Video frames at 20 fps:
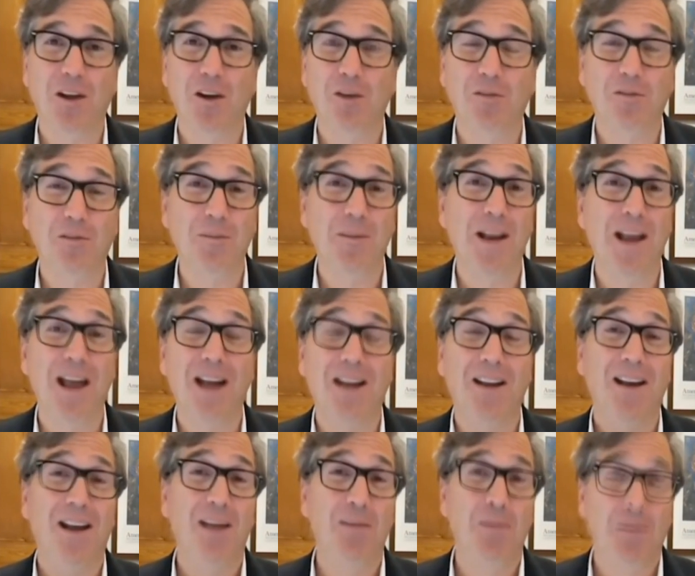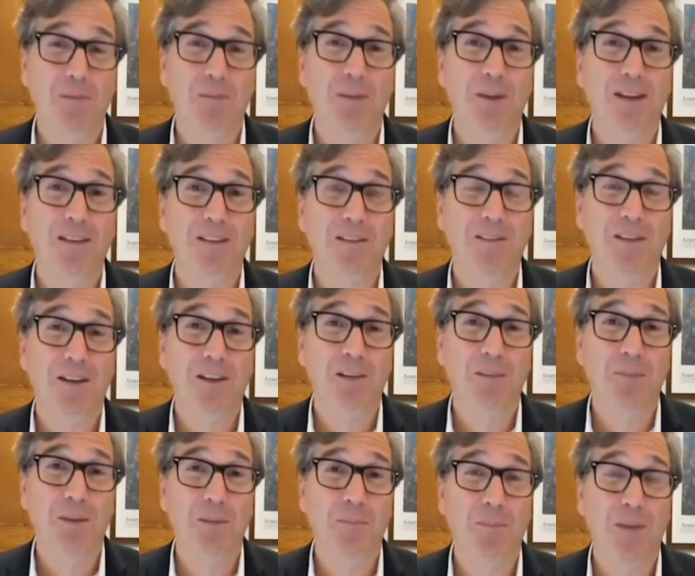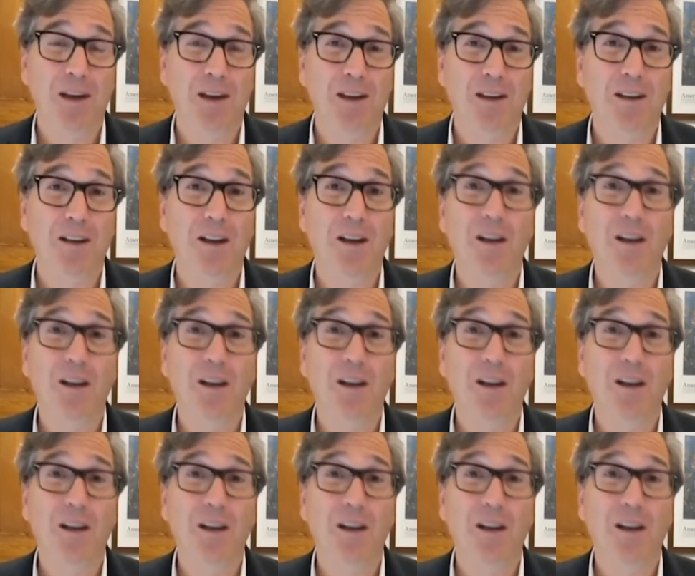From an economic perspective, it can be big.